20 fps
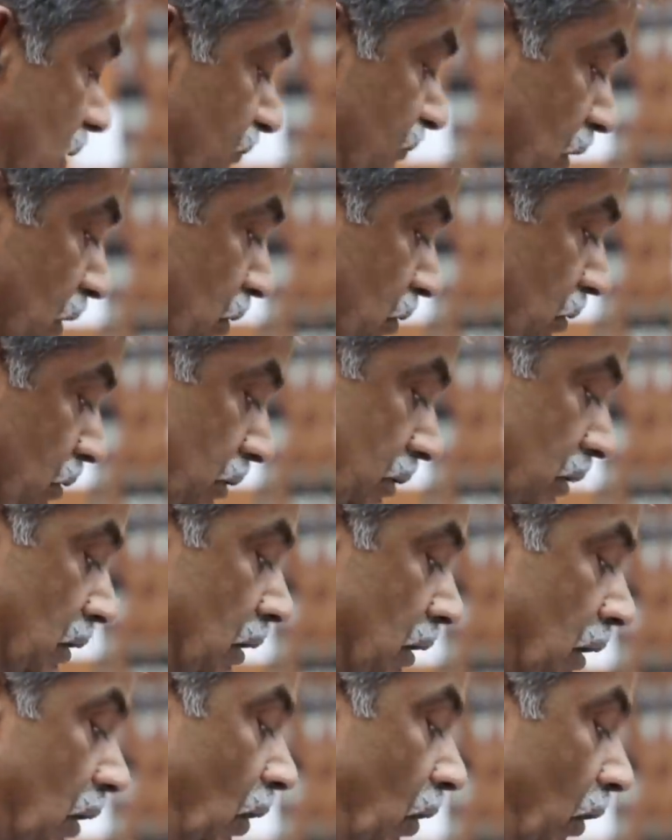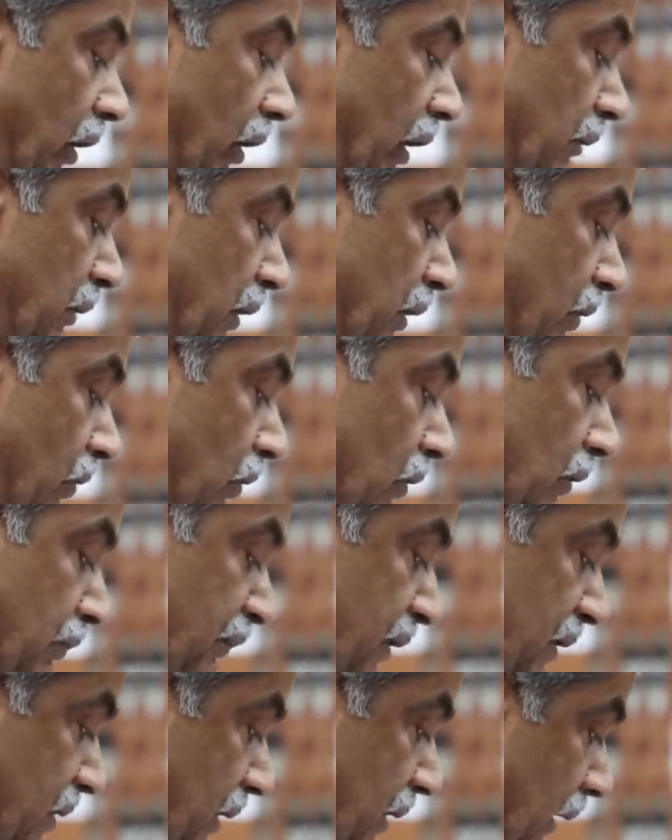this Honourable Court
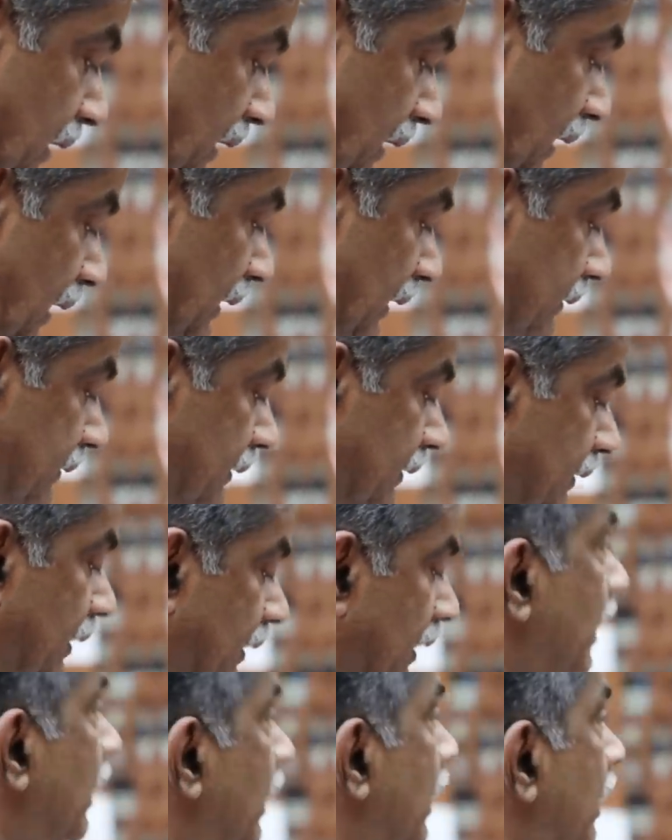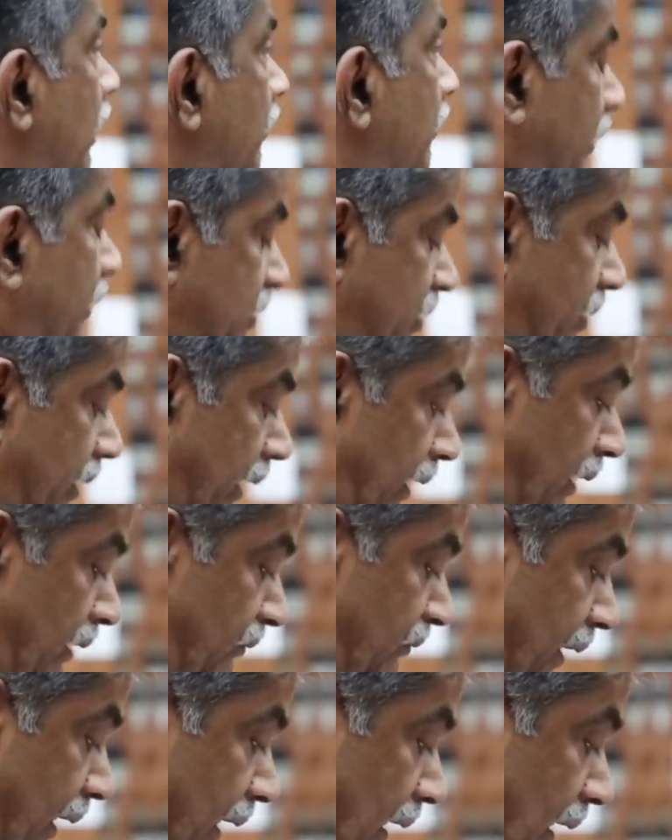present here, President of
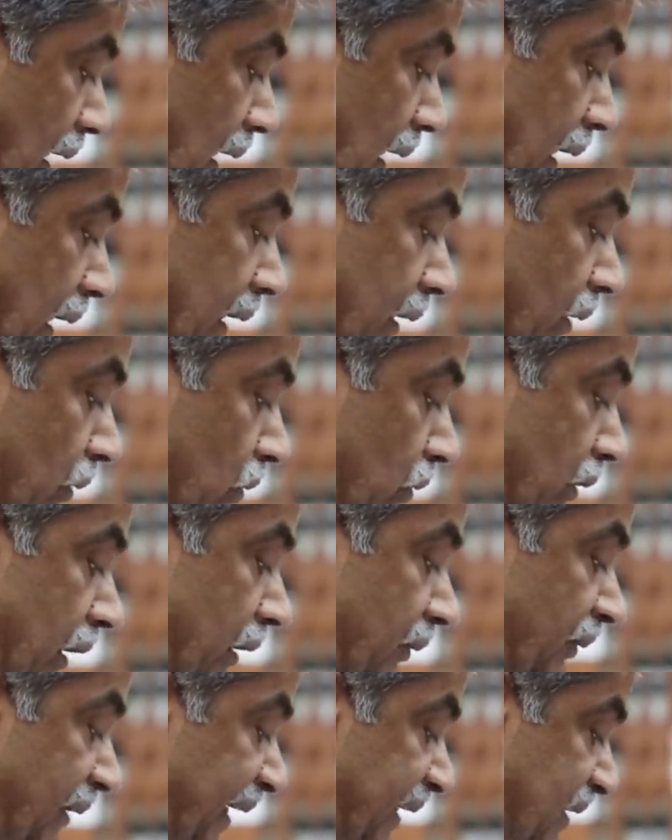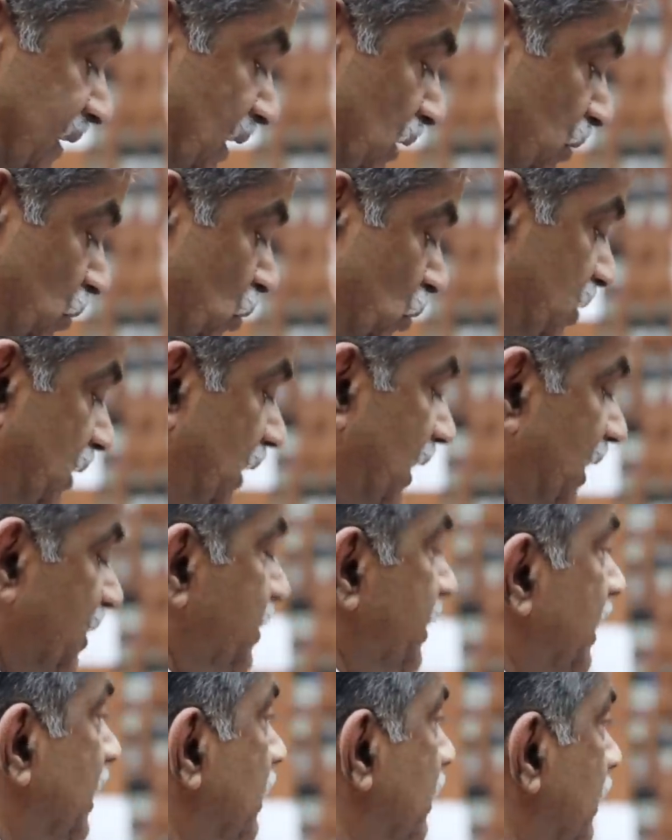the Kerala High Court Advocates
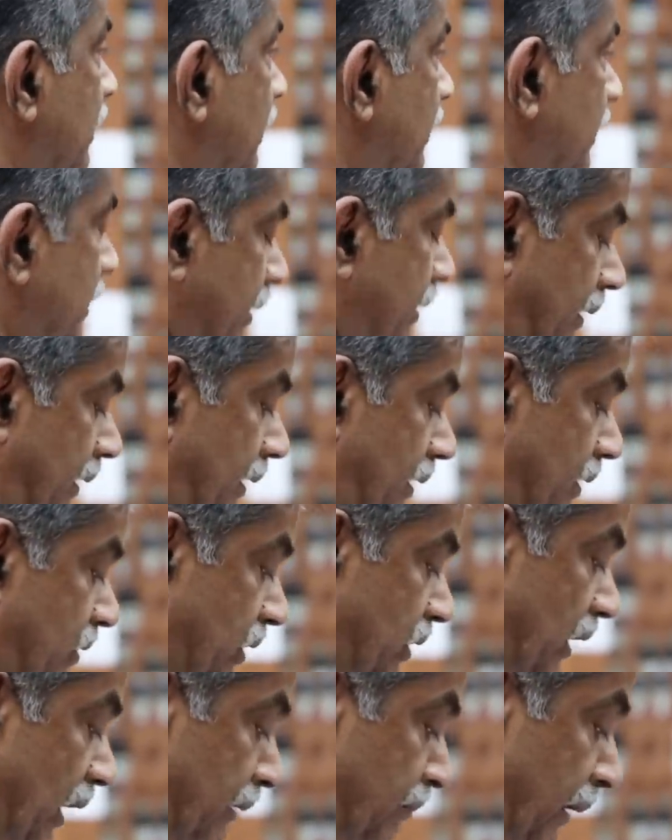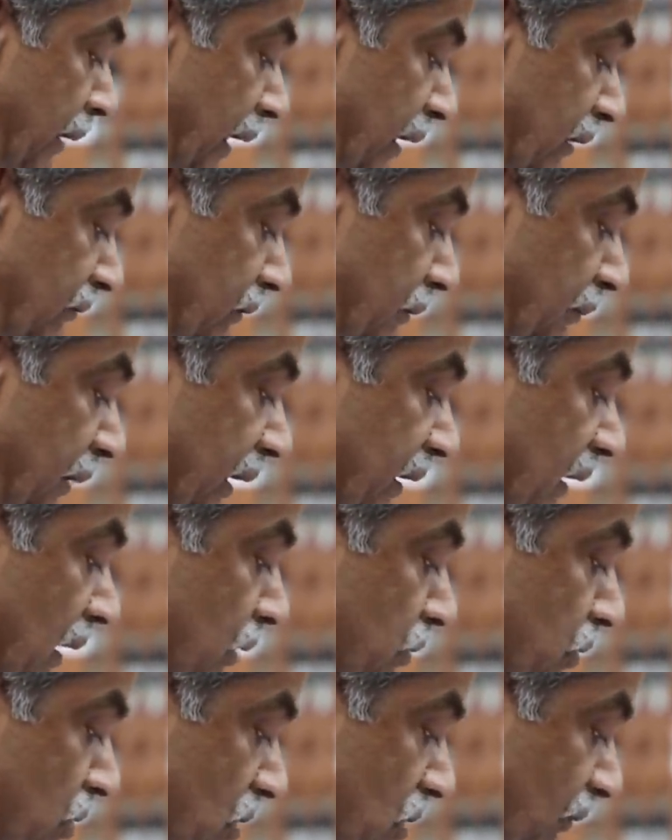Association, Chairman of the Bar
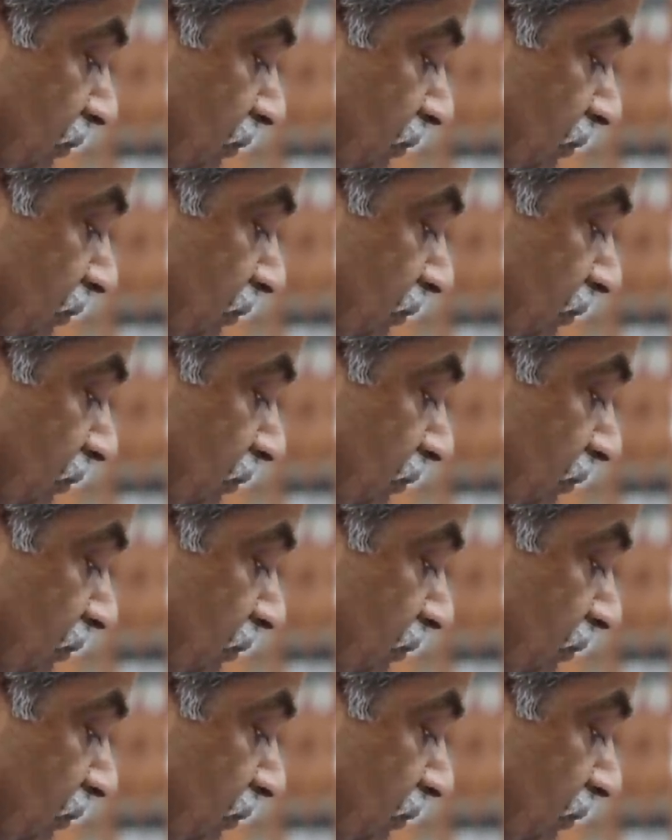Council of